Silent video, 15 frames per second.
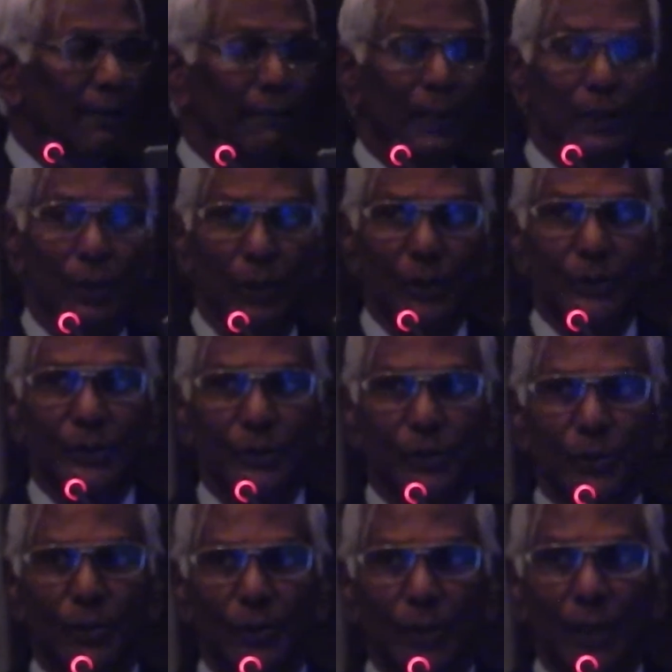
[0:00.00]
but
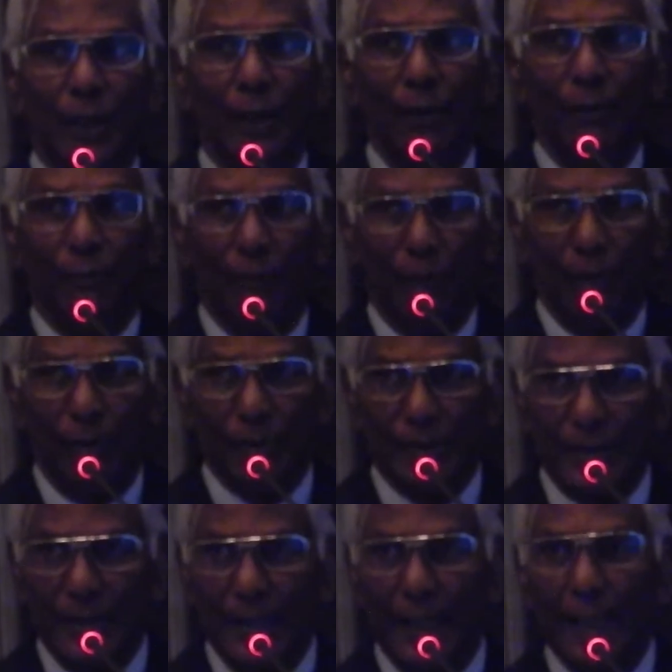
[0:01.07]
also for
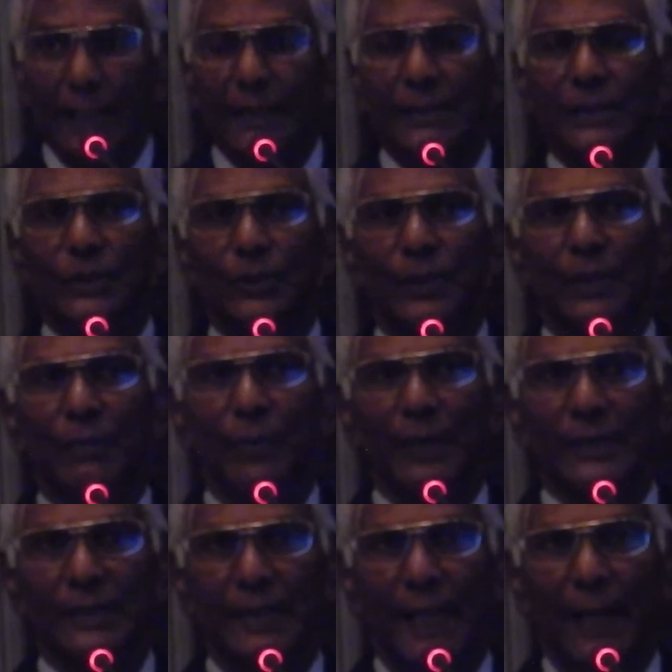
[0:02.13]
Sri Lankans to
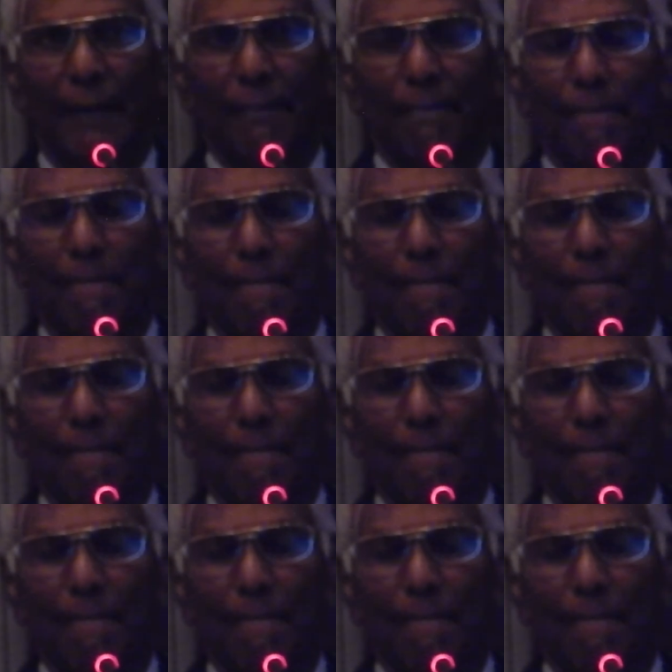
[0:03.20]
invest there.